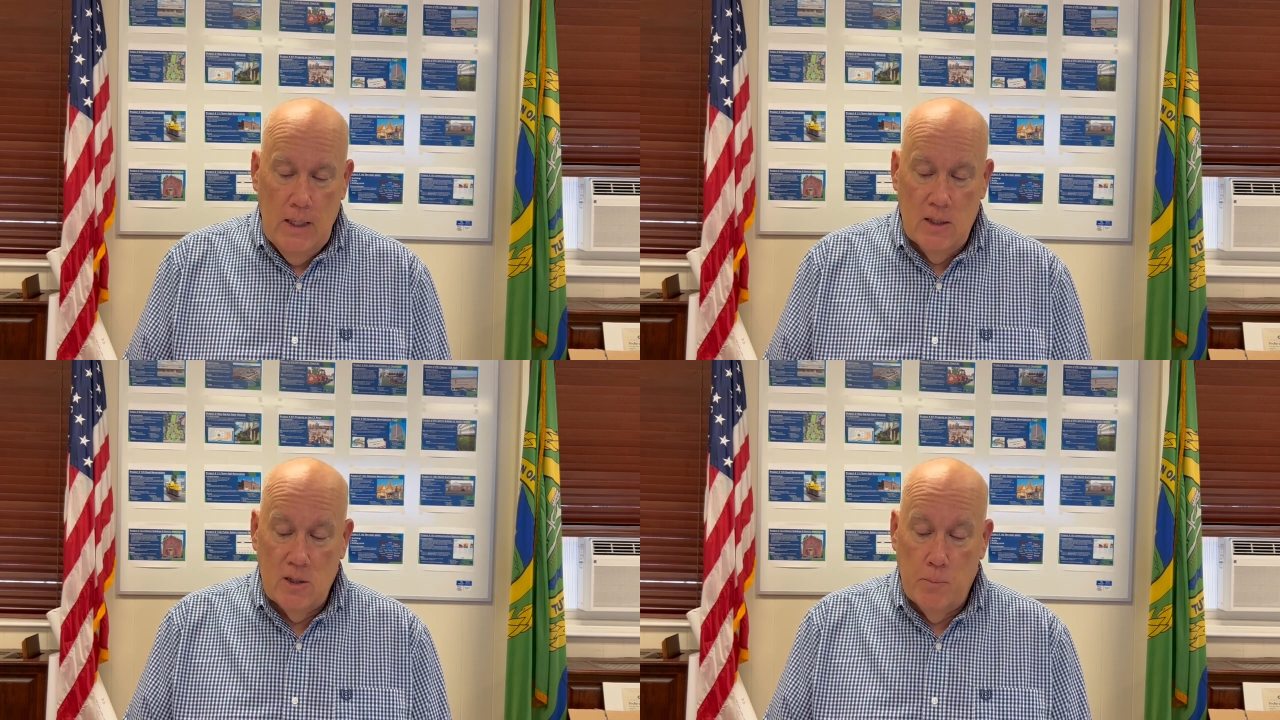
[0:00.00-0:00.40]

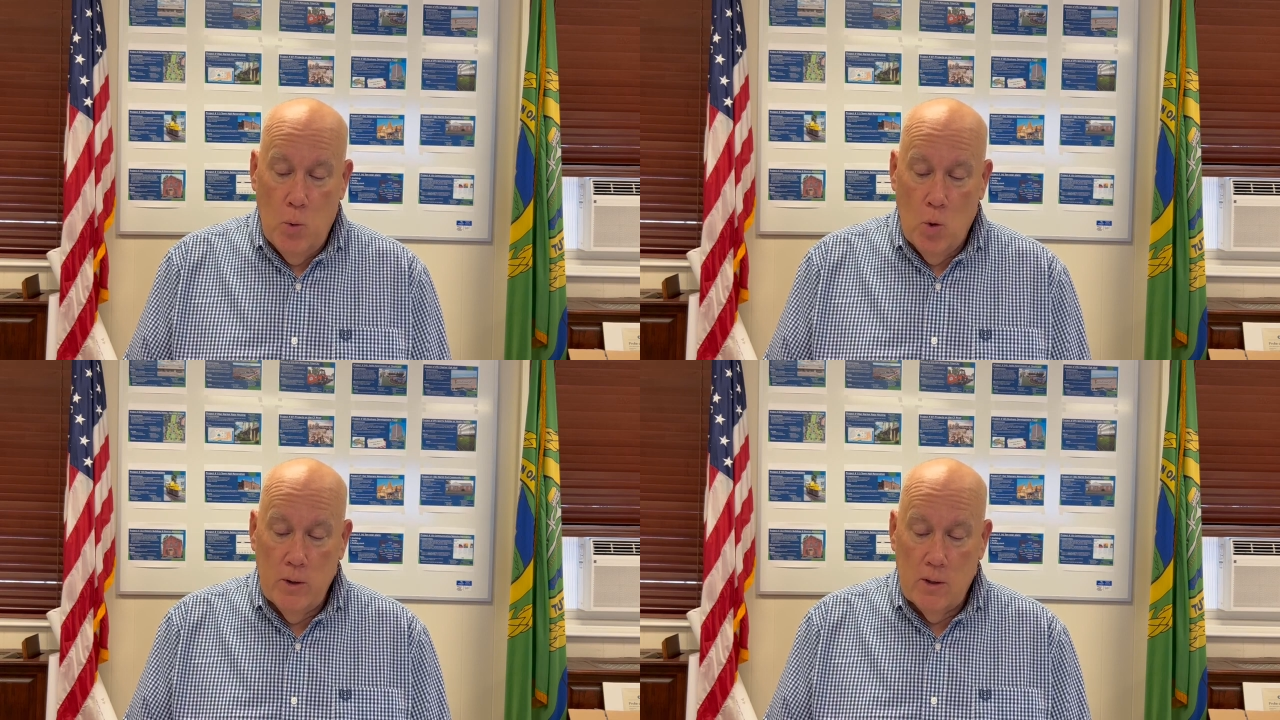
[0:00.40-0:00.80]
It is
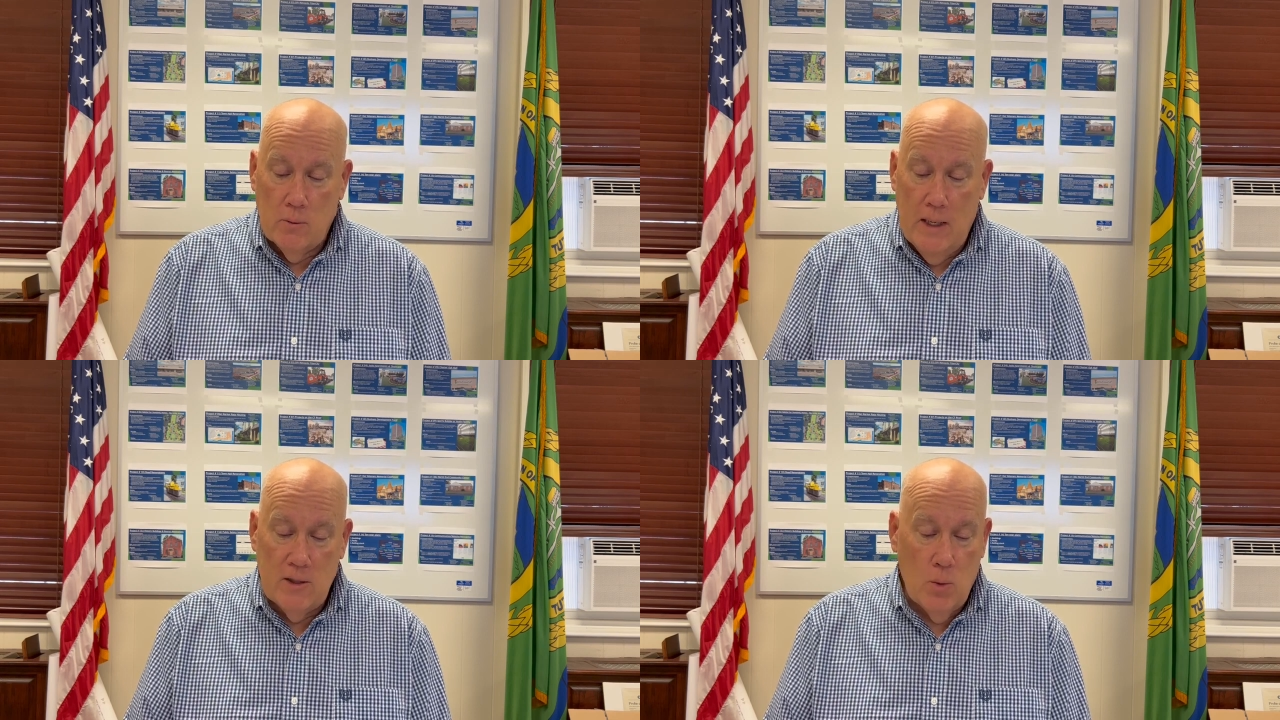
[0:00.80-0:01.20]
important
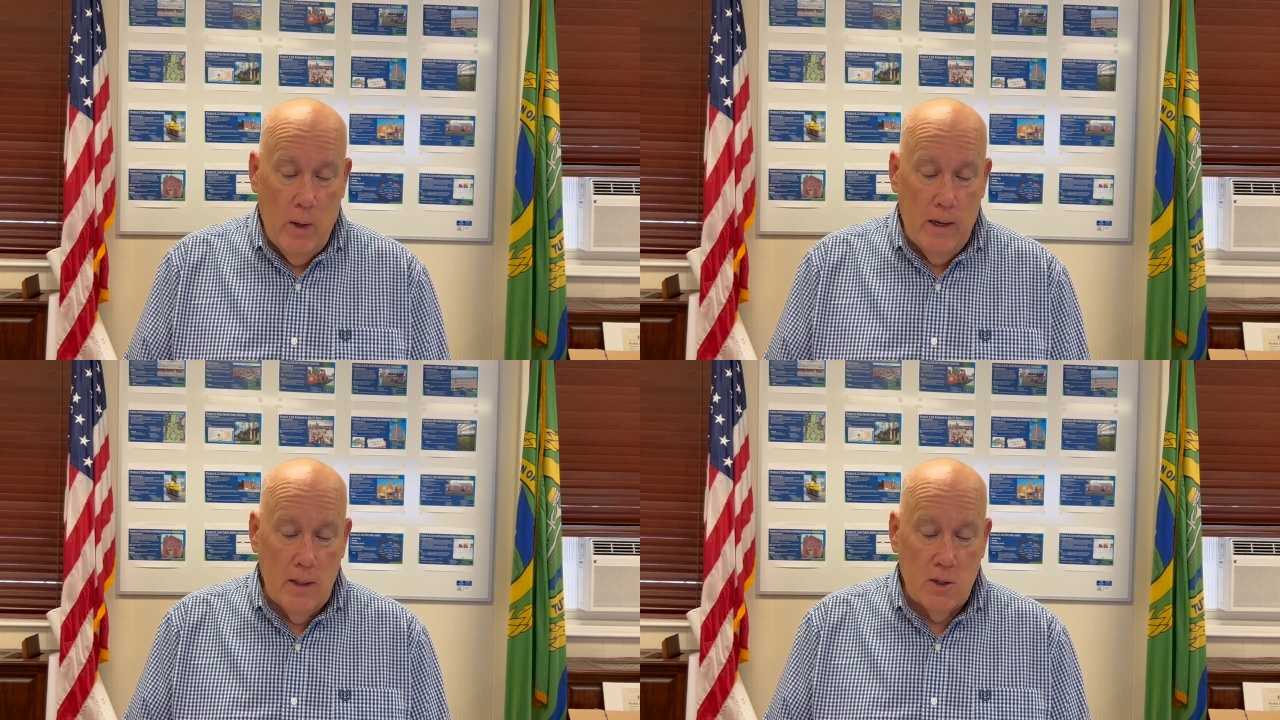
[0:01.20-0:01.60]
to raise
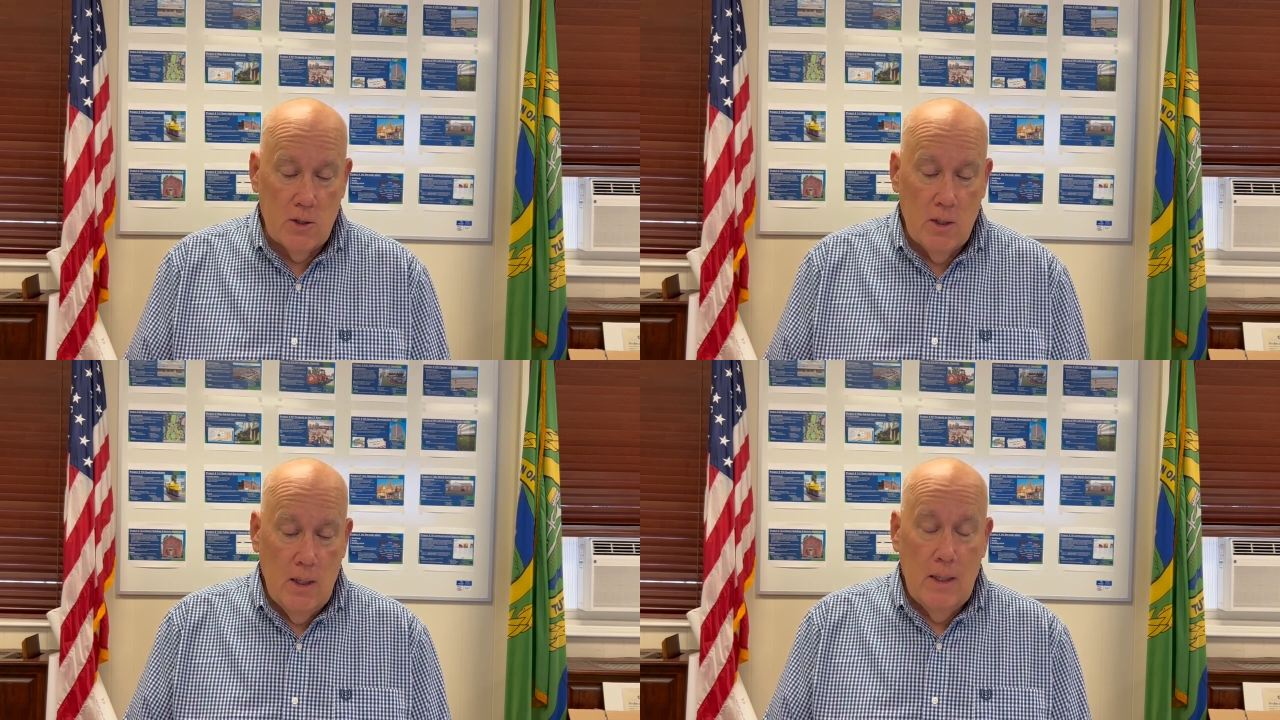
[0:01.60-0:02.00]
awareness